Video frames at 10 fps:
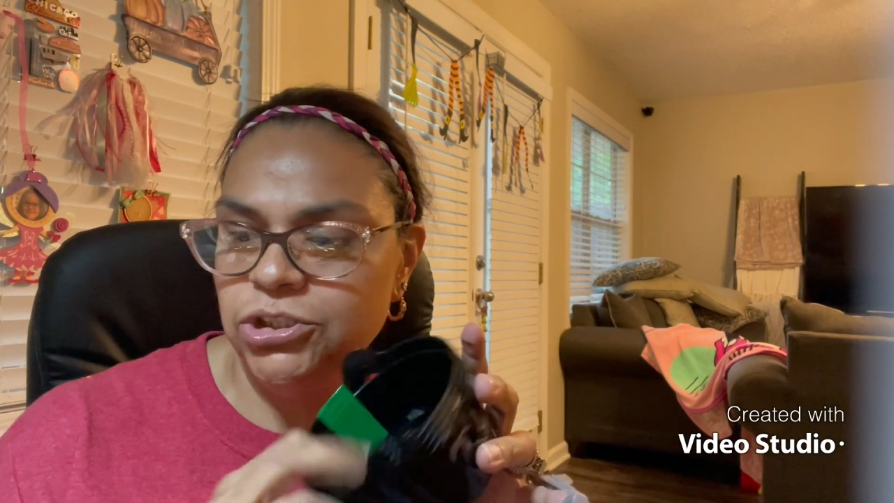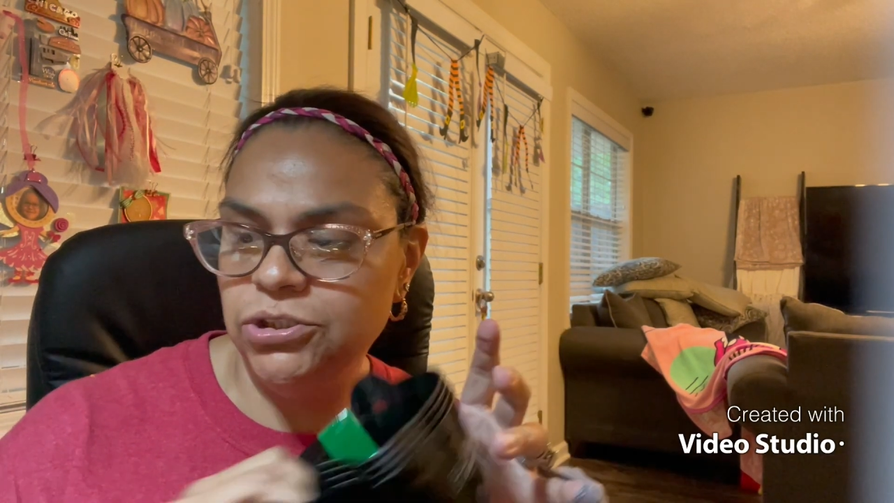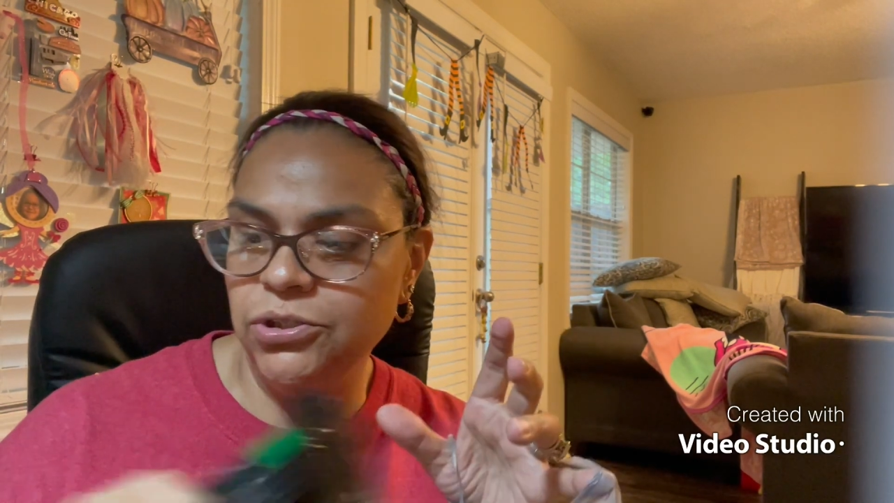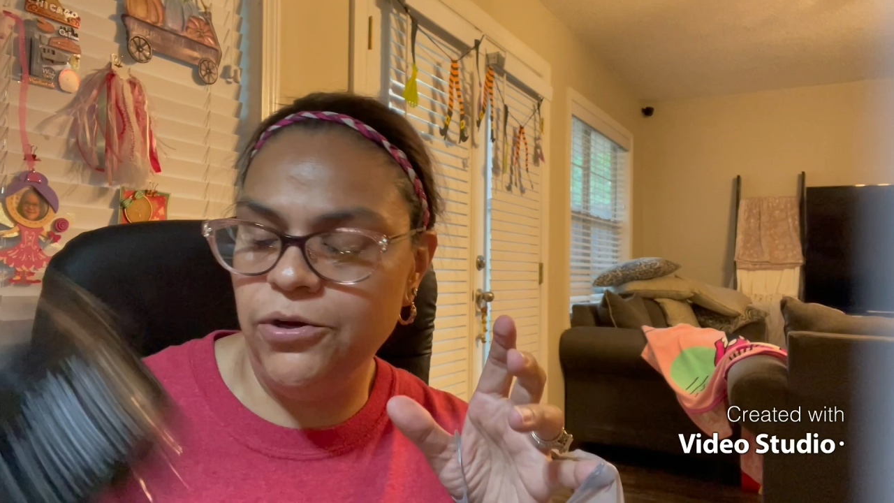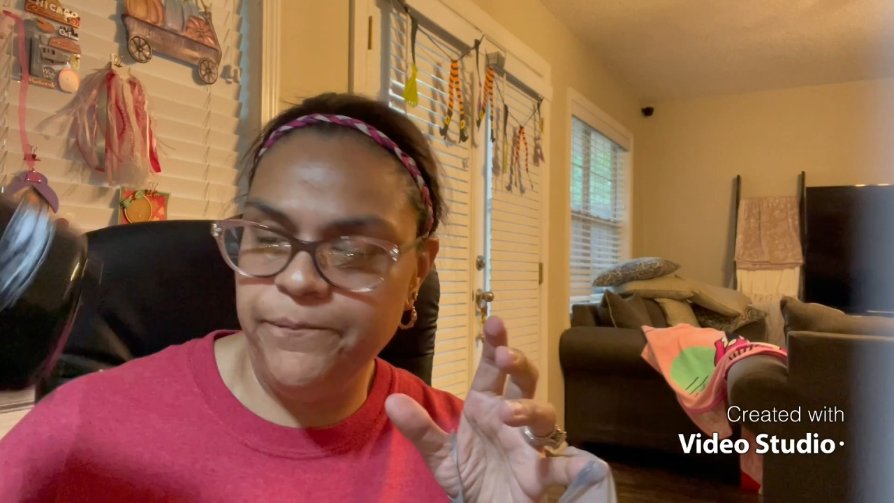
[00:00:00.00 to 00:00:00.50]

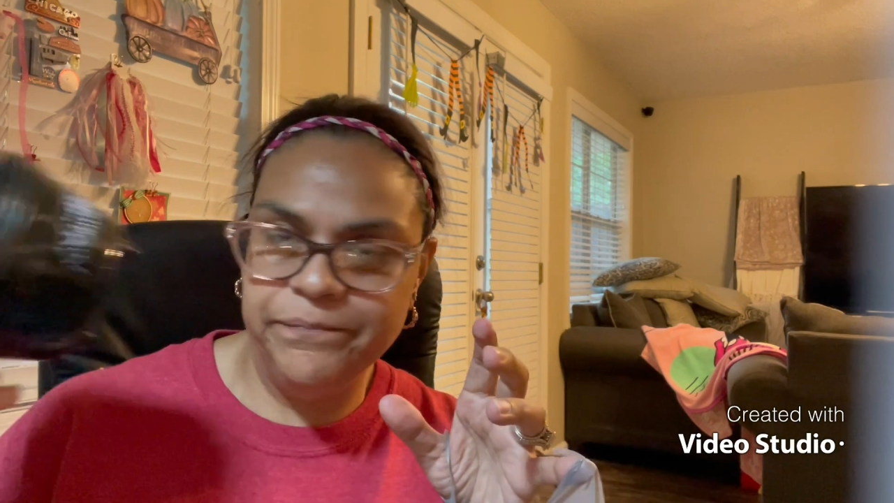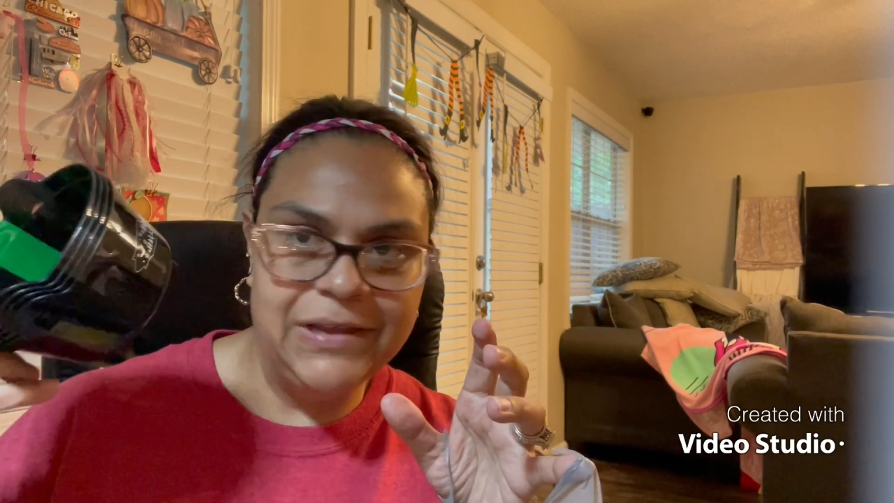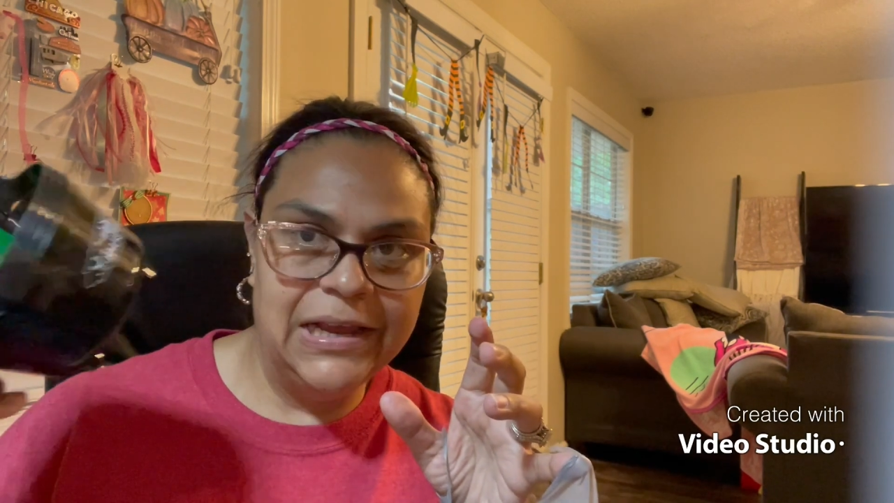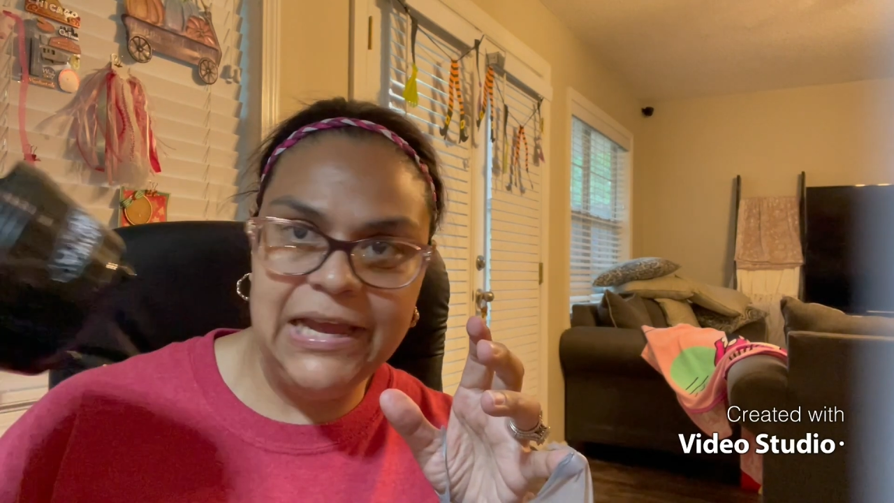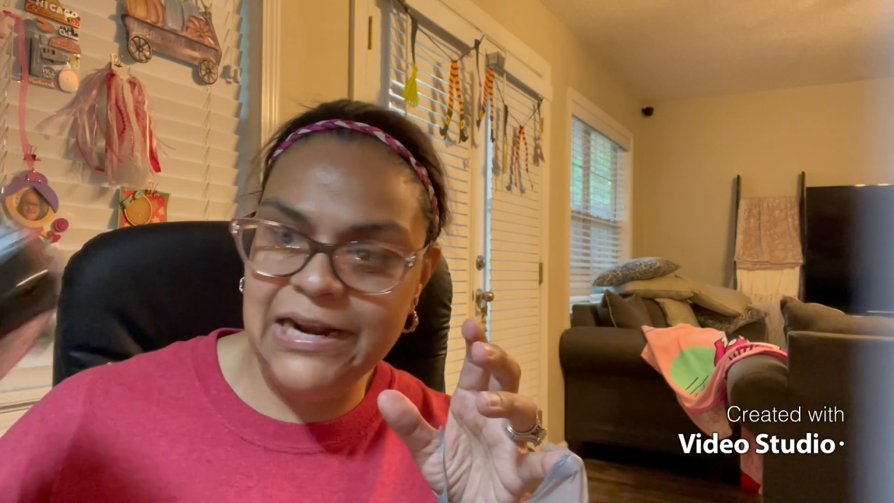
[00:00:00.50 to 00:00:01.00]
So
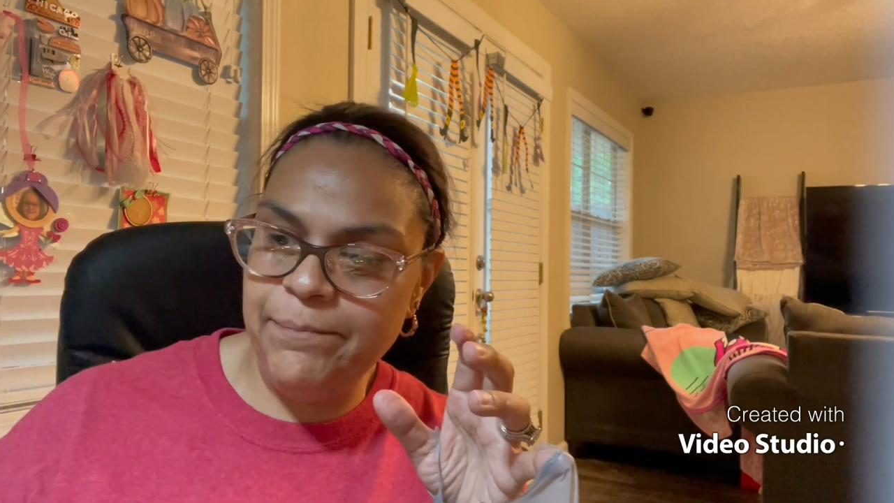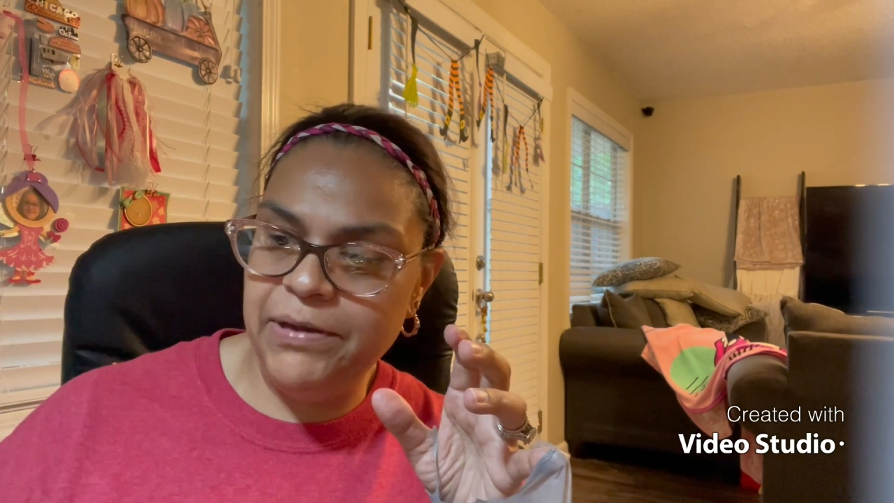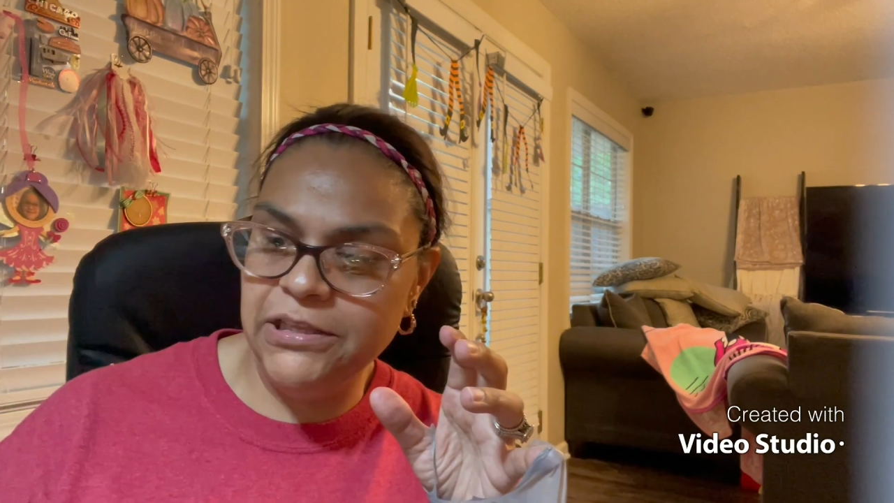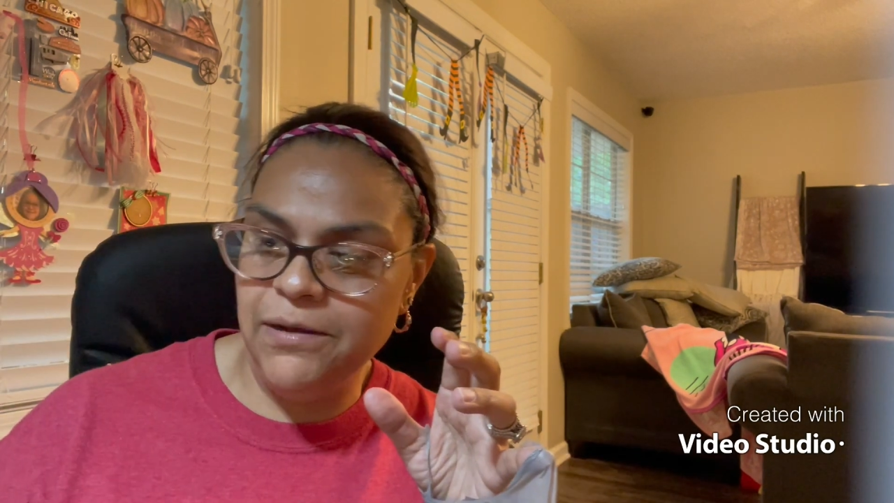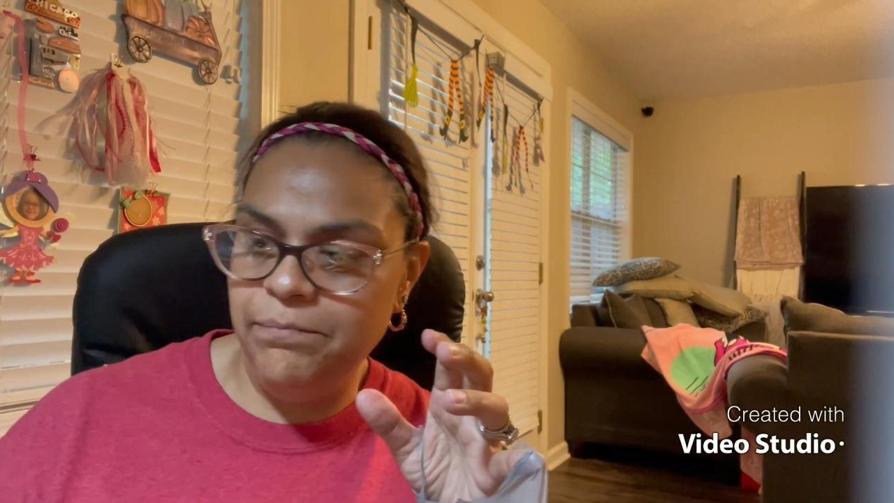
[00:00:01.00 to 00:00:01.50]
again, I
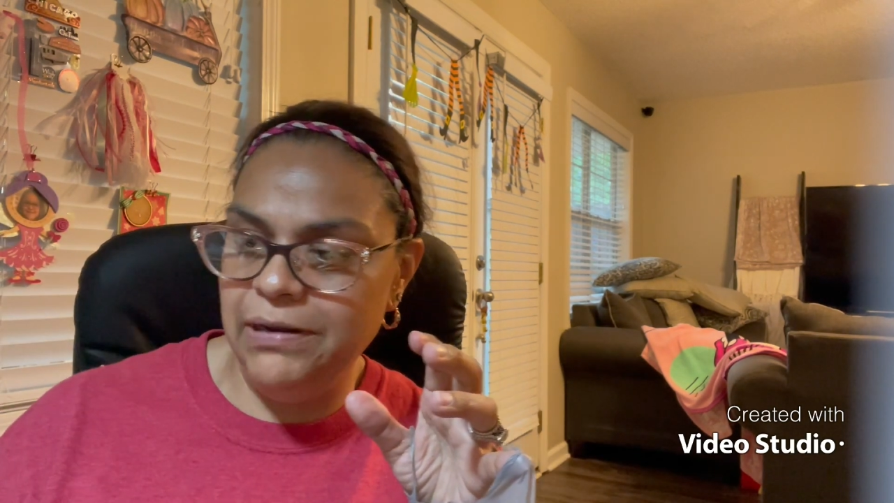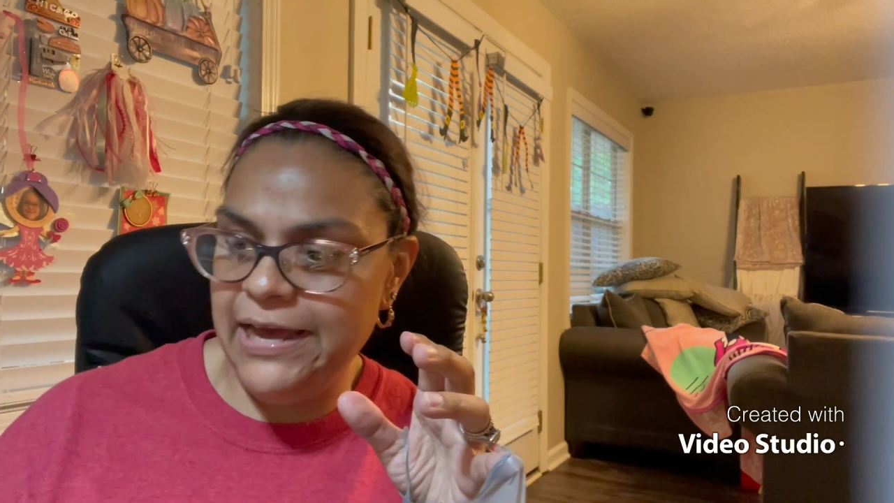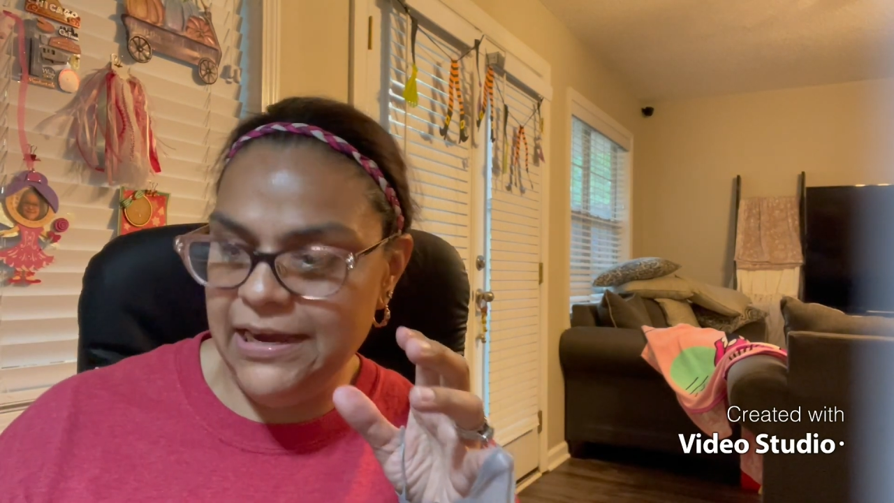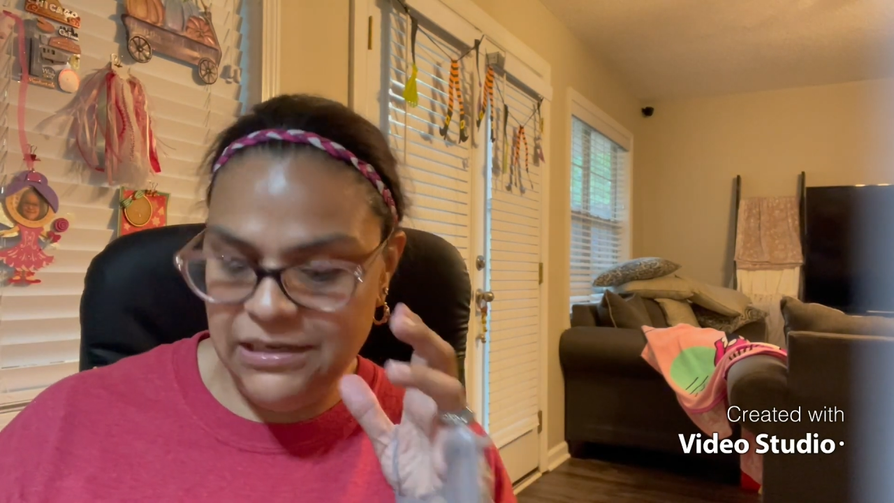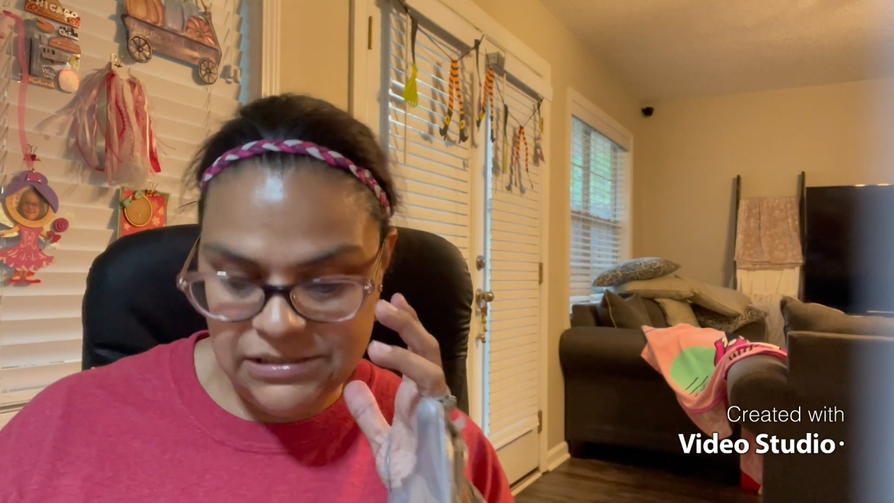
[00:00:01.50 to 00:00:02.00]
picked up
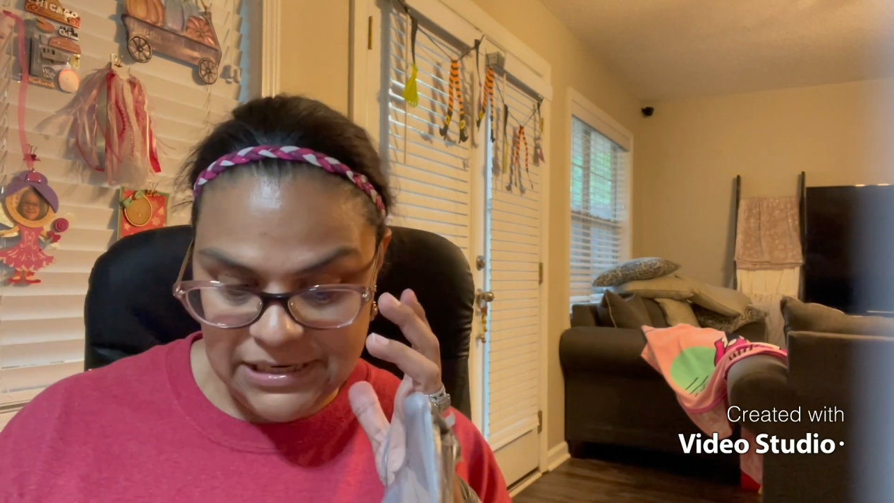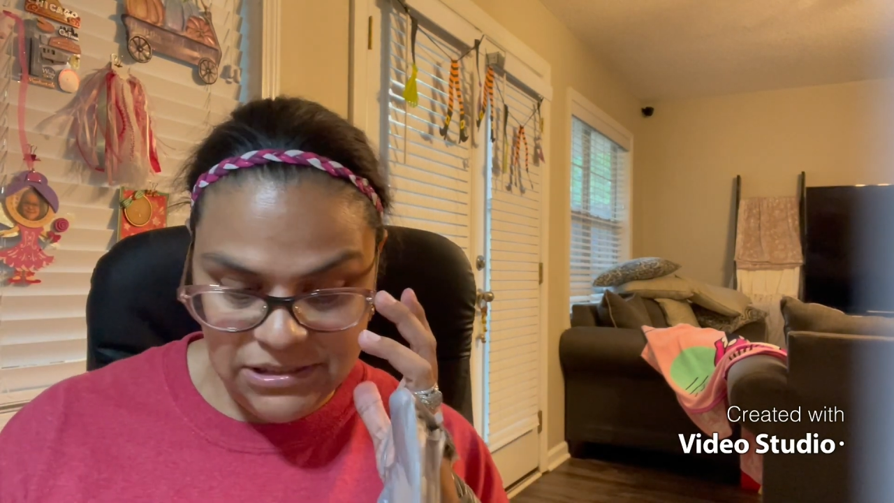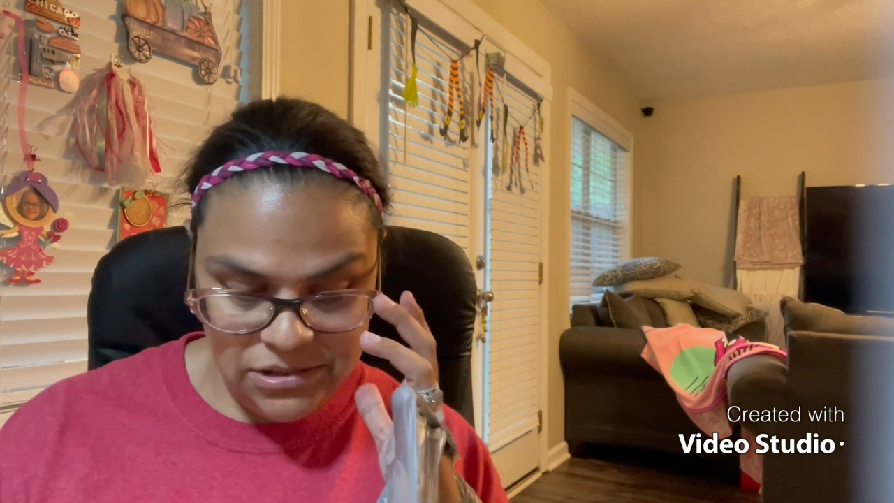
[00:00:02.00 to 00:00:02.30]
black because I